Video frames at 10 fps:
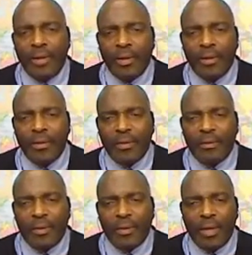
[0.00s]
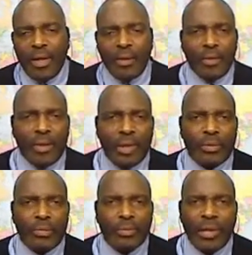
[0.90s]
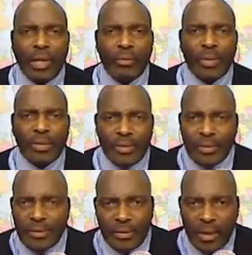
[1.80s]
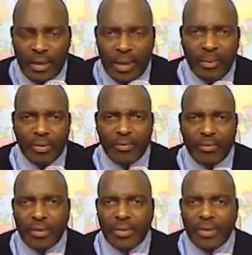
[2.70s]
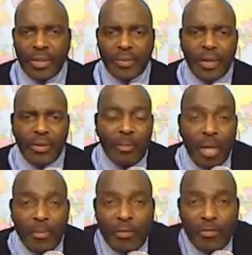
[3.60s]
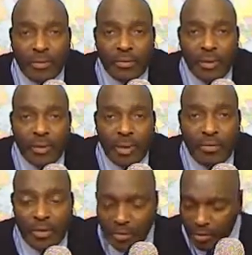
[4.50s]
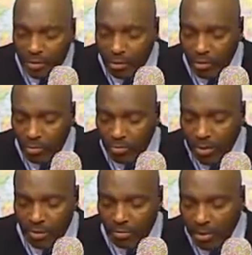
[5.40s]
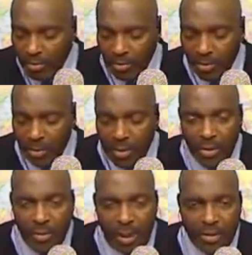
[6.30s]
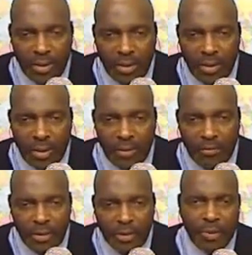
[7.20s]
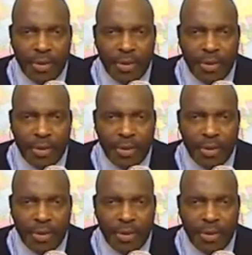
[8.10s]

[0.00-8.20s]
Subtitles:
how we accomplish various things that might be of interest to some of you, because so many of the people who I see who have friended